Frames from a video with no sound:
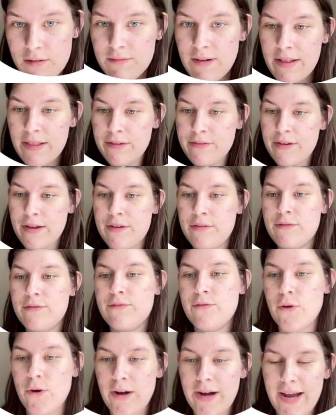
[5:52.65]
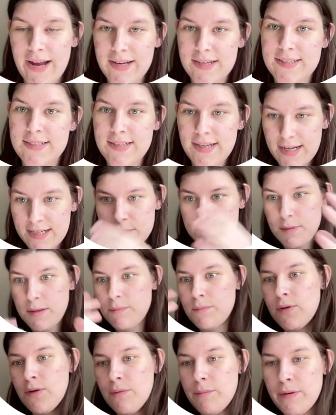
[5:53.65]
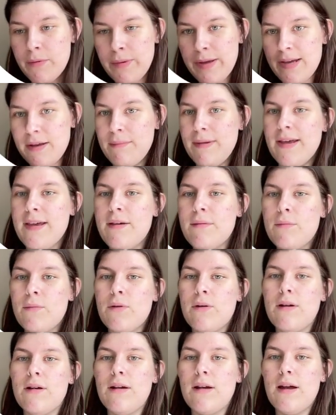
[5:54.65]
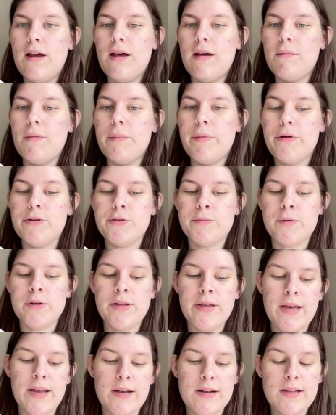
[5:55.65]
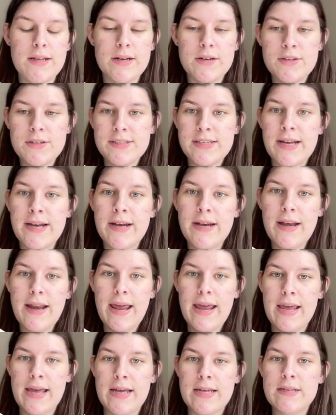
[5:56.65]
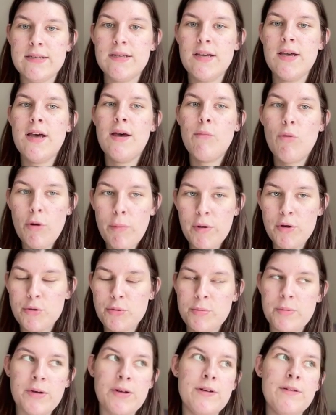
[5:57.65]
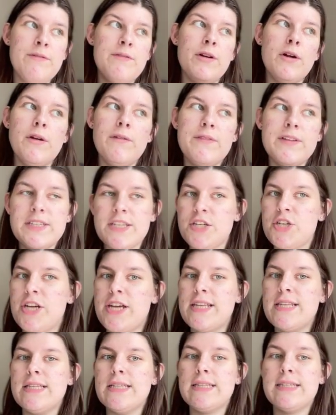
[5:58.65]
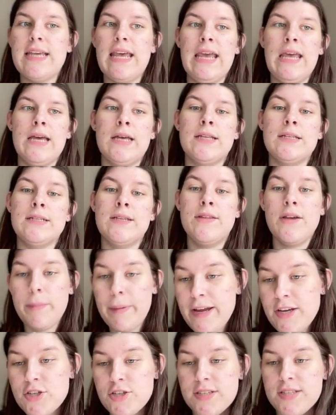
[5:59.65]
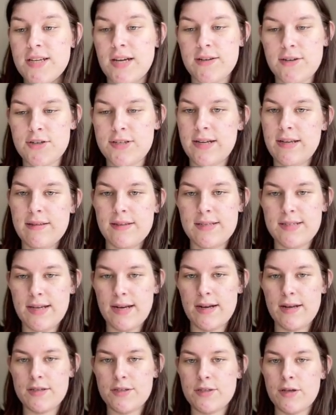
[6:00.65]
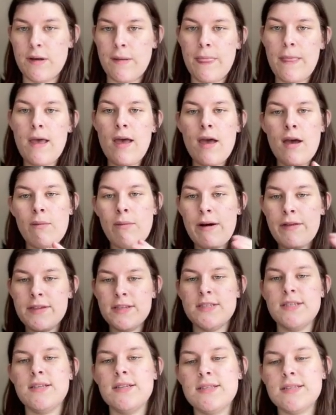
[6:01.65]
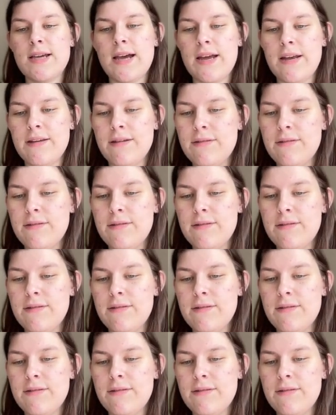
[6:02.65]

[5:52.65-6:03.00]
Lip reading: relevant for kind of CS people, but we can make it more approachable in a clinical setting and more approachable for physicians and their patients to understand this data. So while this is kind